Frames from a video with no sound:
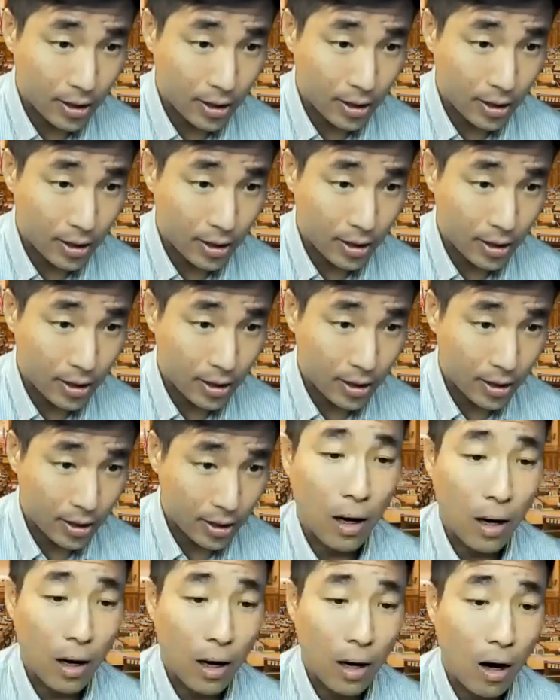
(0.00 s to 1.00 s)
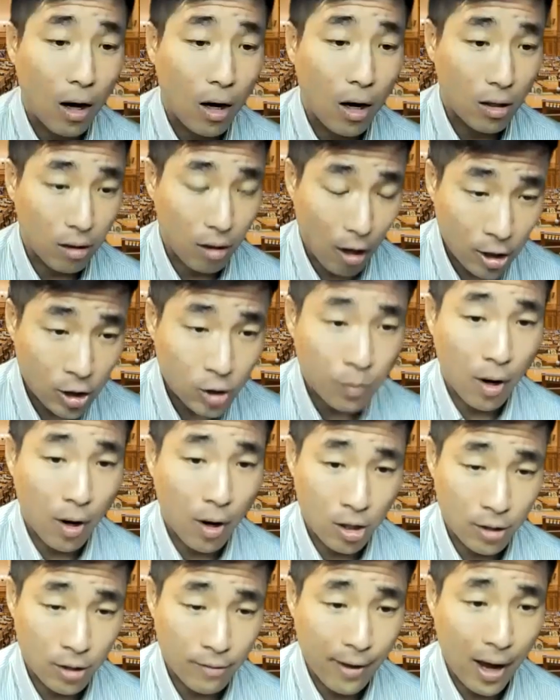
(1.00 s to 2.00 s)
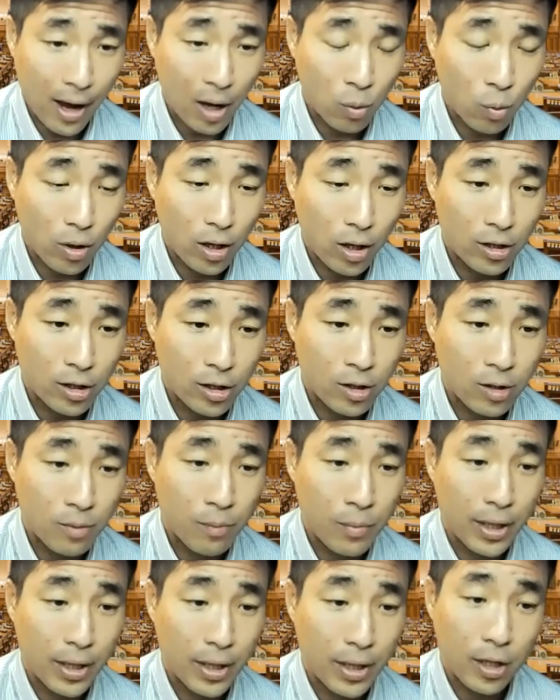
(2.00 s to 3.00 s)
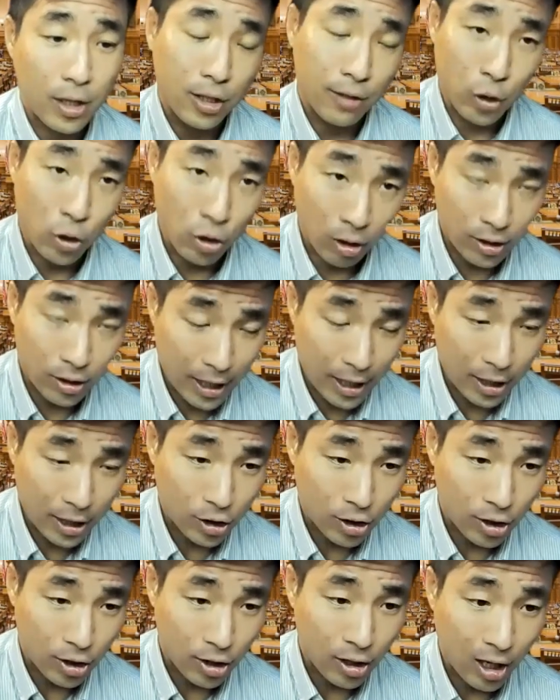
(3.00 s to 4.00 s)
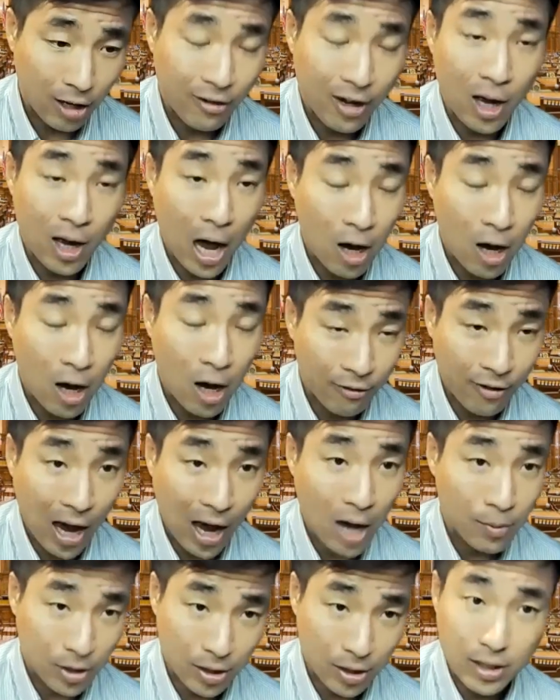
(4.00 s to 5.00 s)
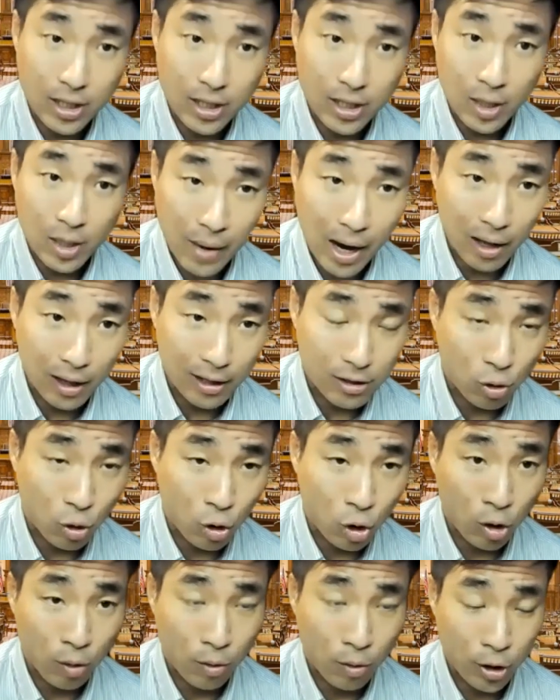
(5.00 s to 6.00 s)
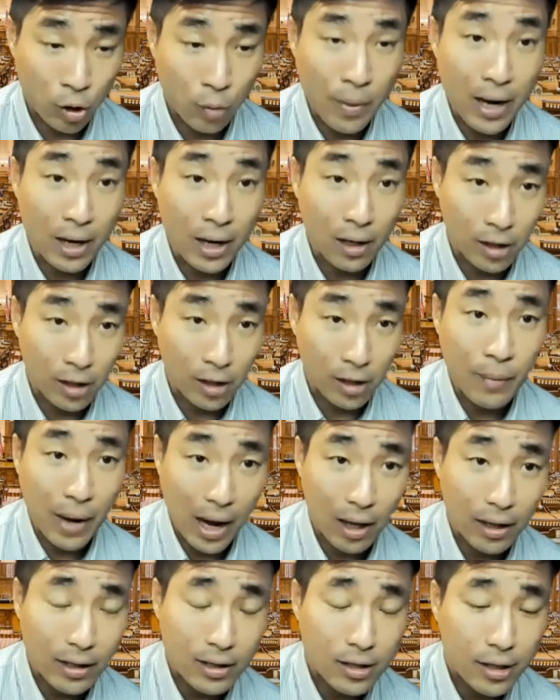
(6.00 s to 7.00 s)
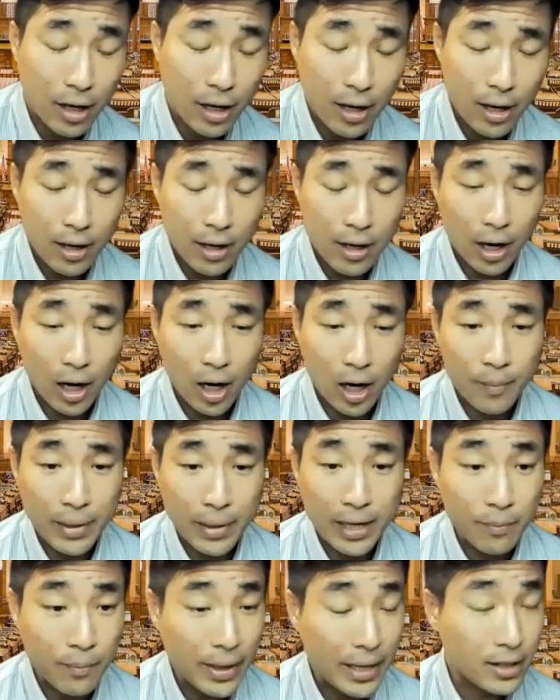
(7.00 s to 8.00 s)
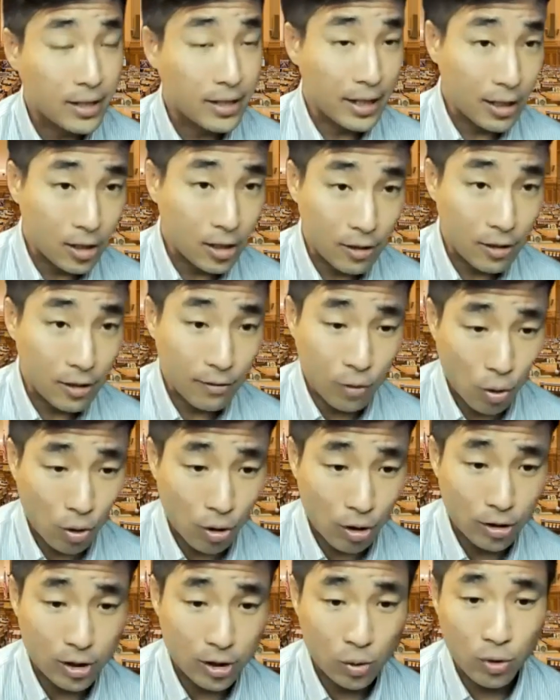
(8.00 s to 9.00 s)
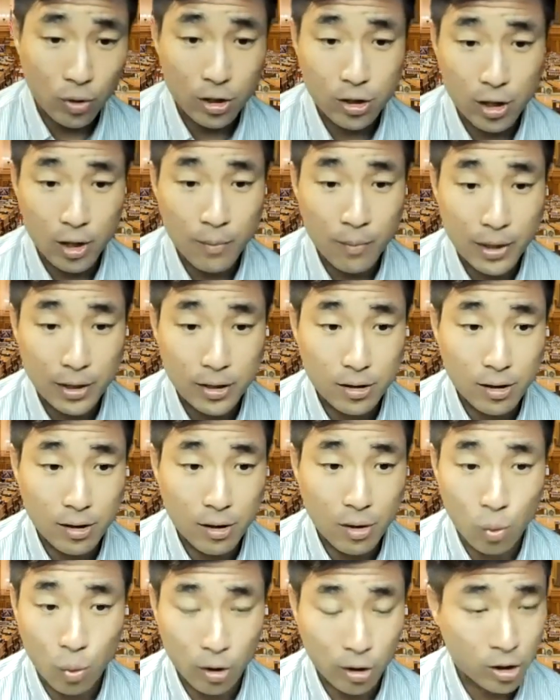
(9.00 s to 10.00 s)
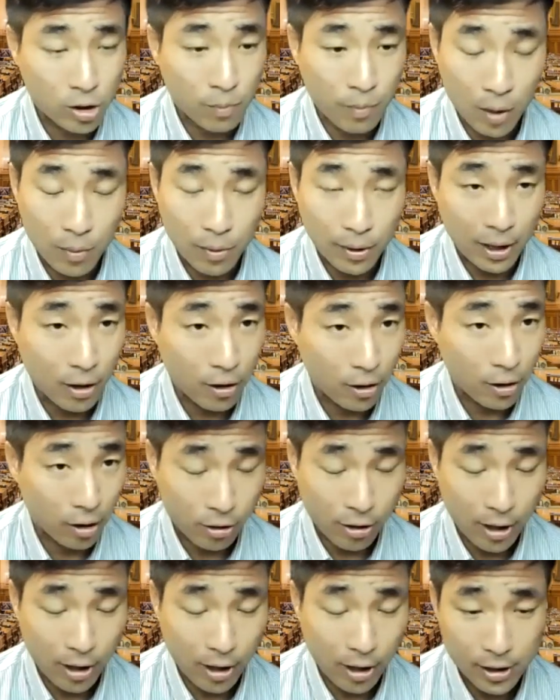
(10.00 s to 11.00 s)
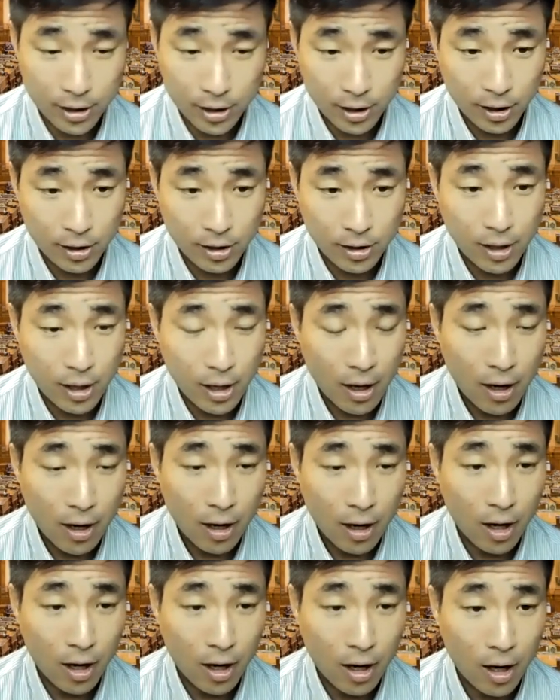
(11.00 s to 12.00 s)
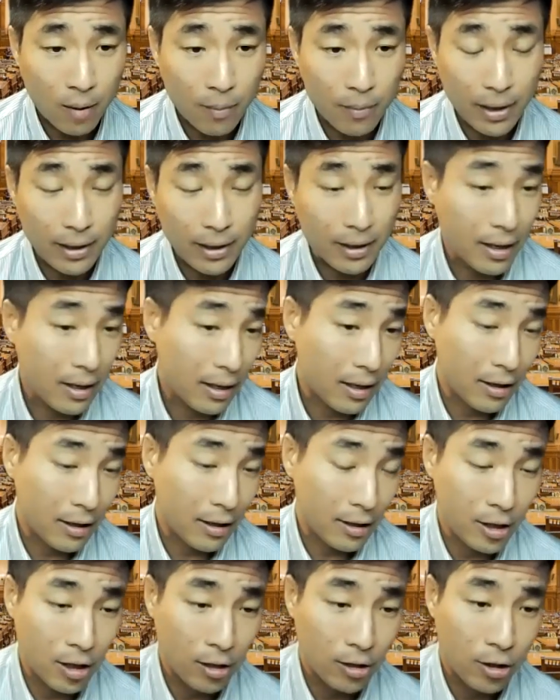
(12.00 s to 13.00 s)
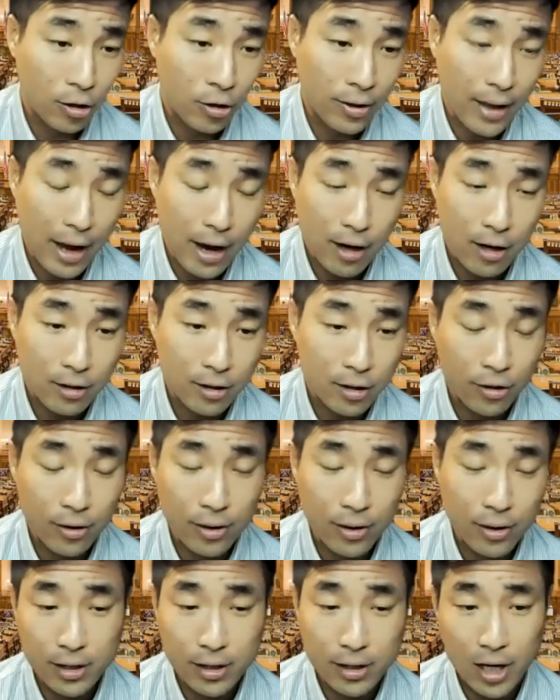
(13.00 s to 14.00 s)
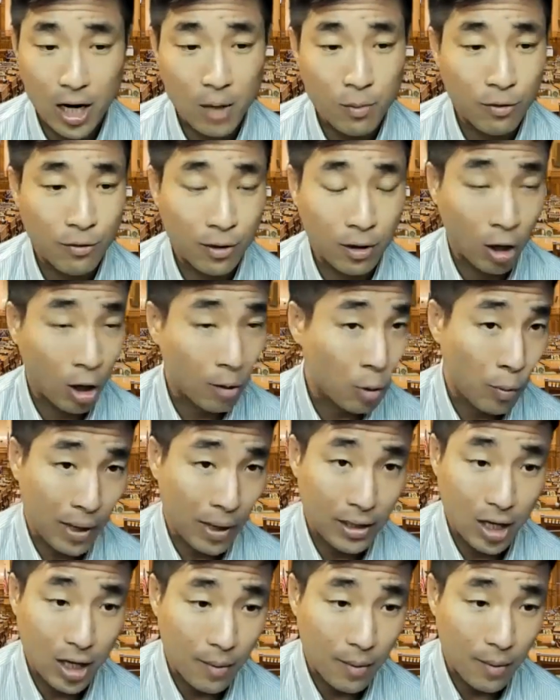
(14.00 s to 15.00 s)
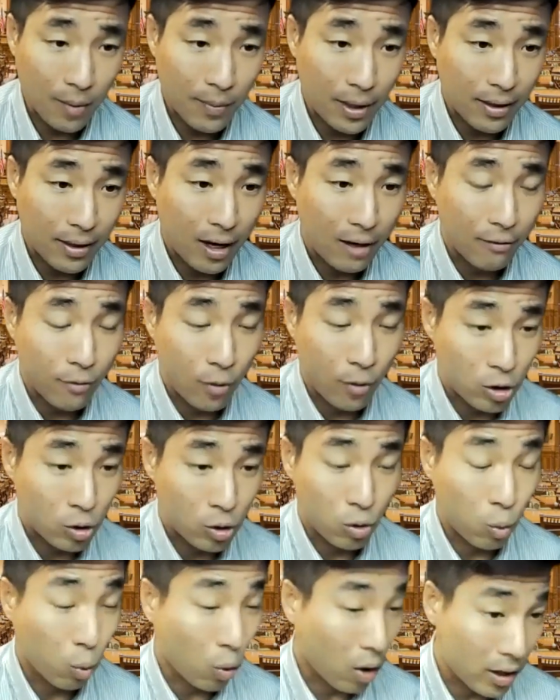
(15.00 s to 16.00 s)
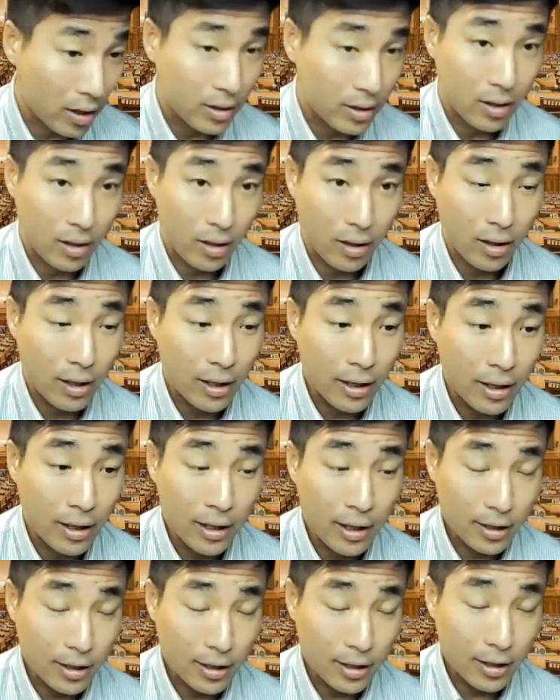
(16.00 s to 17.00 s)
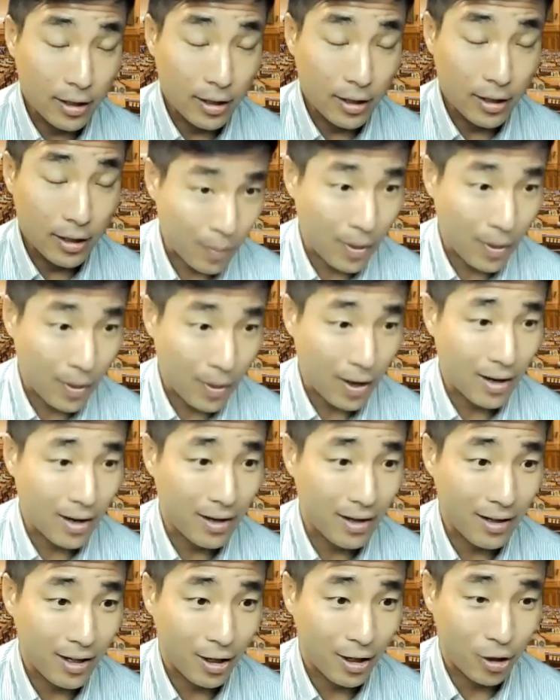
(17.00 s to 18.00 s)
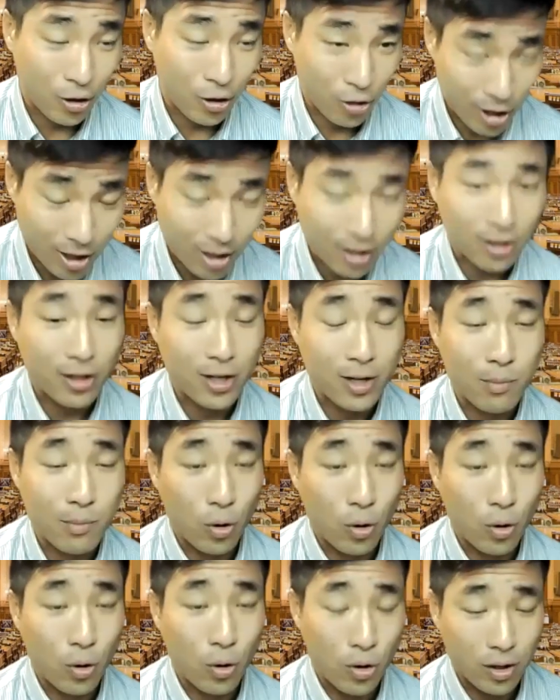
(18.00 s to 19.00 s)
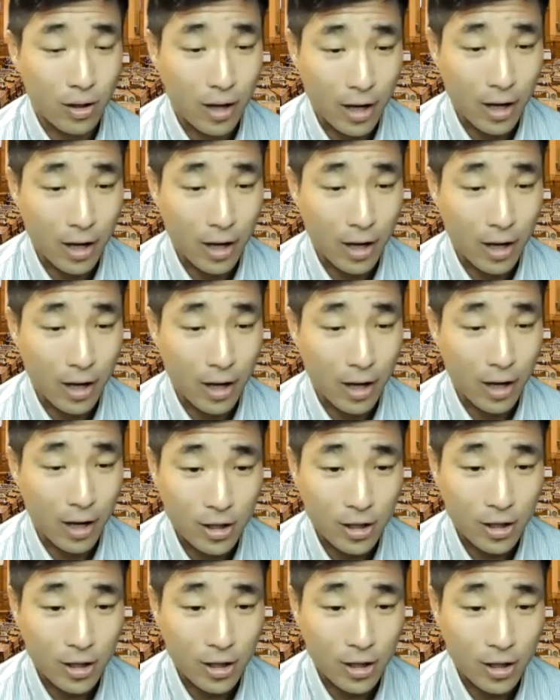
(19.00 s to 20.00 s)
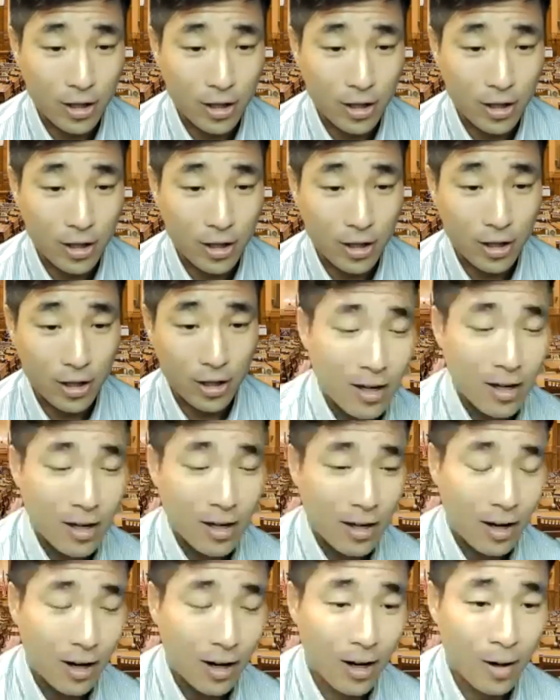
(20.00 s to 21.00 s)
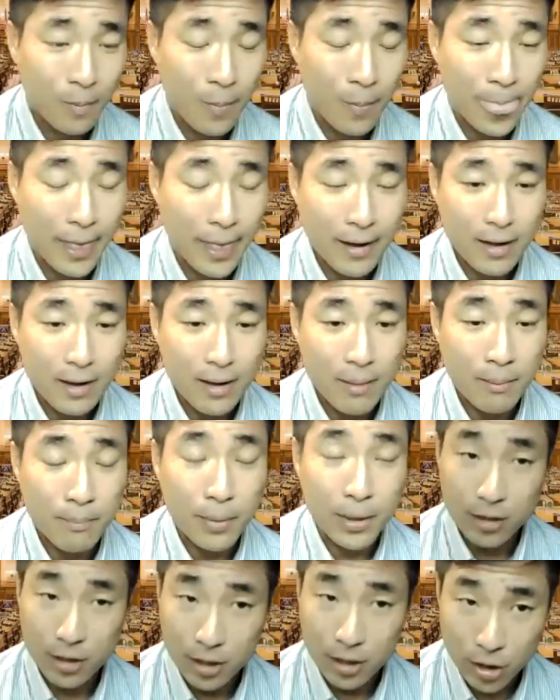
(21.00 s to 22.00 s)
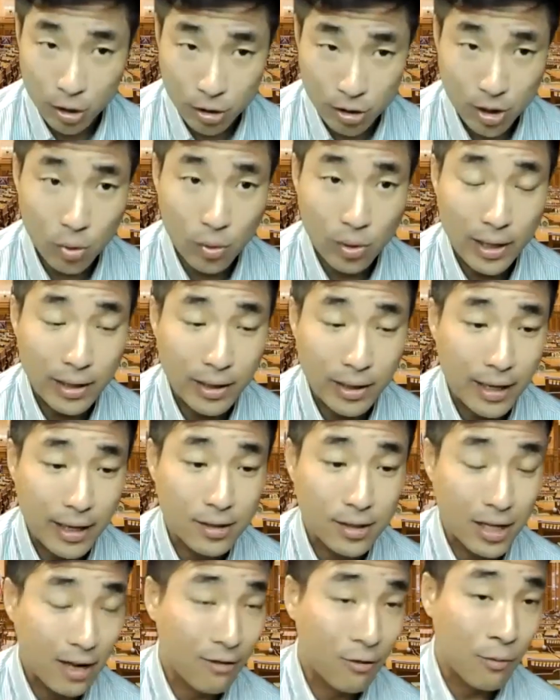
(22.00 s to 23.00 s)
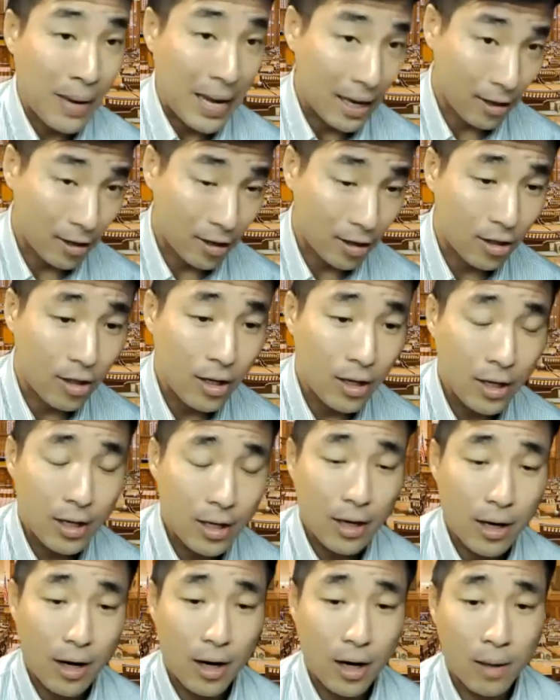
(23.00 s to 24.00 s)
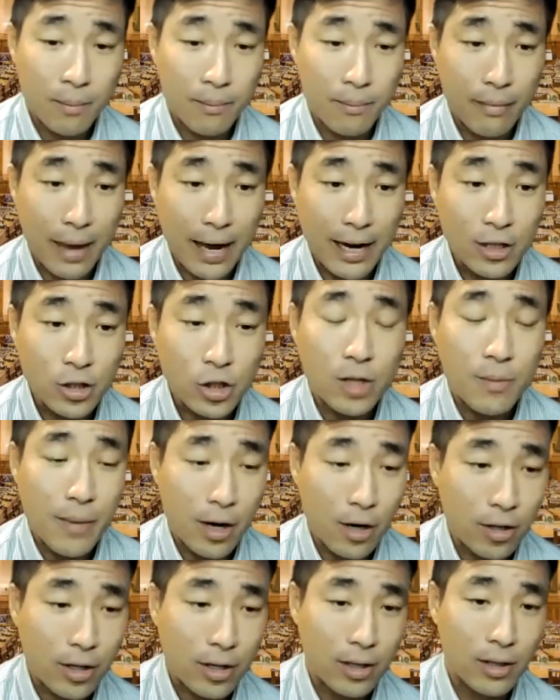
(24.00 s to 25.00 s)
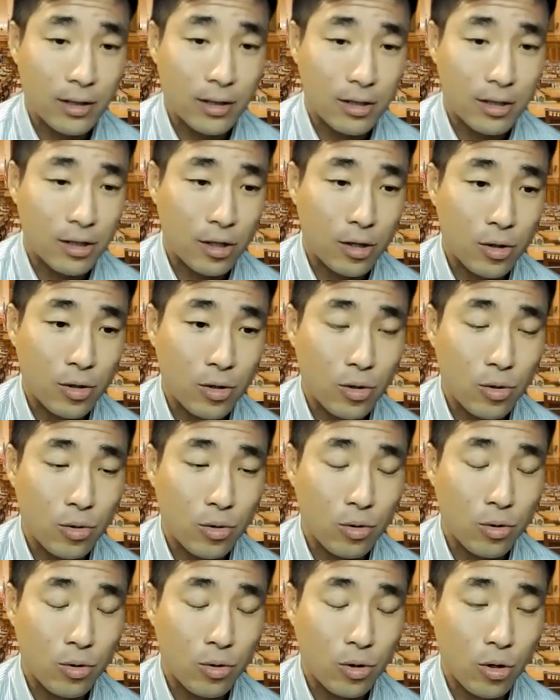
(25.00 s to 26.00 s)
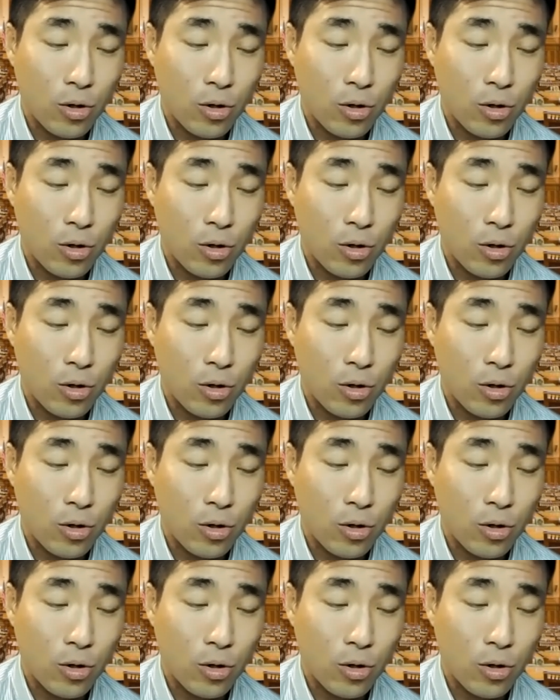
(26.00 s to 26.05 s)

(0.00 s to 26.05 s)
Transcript: A large part of that was because of utilization of absentee ballots, or, mail-in ballots. It made sense, of course, in which amidst the worst public health crisis, during the time of a global pandemic, that folks wanted to still participate in a critically important election, um, but to do so in a safe manner. Asian Americans who